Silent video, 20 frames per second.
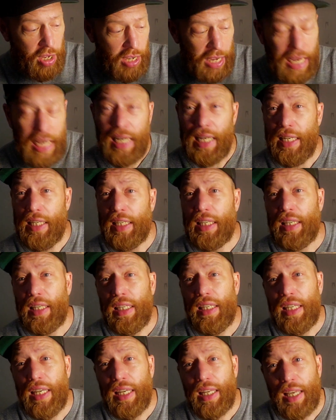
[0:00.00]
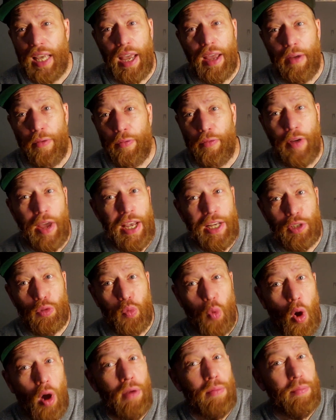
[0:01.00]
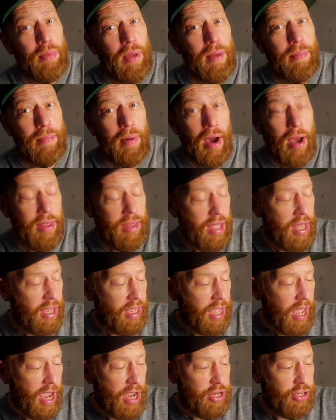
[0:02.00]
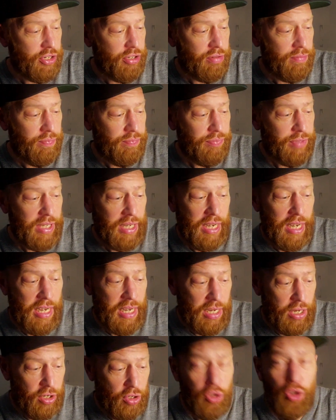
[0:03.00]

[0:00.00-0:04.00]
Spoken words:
He didn't get phased one bit by the occasion. He